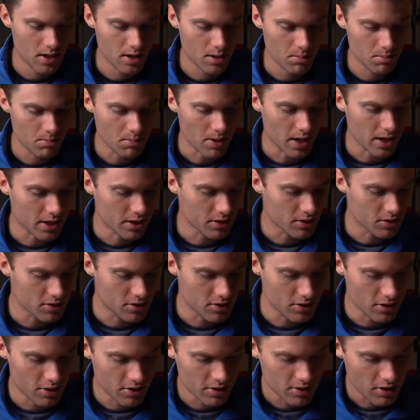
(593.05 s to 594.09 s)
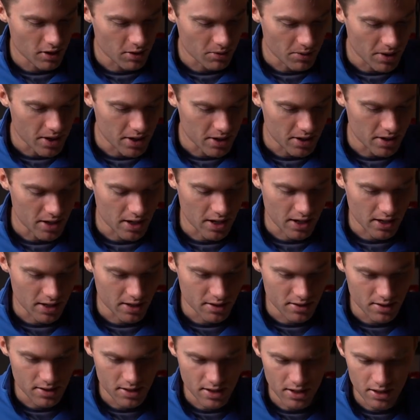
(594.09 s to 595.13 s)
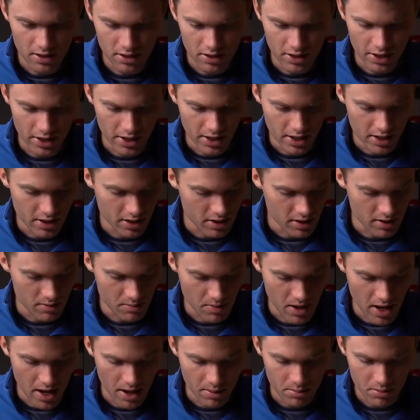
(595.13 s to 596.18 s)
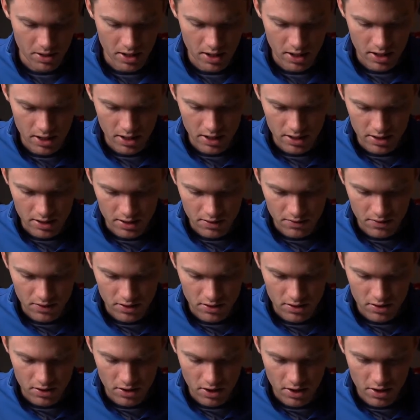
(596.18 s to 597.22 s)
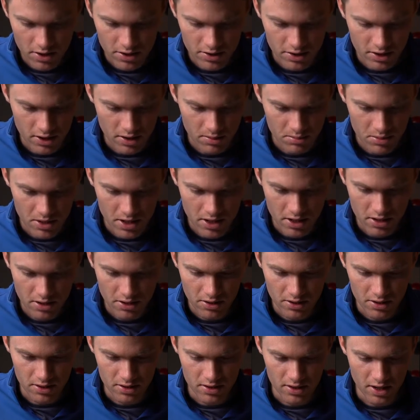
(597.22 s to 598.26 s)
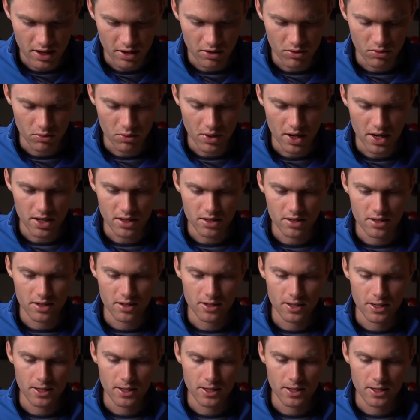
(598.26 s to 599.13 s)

My concern already that I can see looking at this map is if the star is going to be here in the southwest,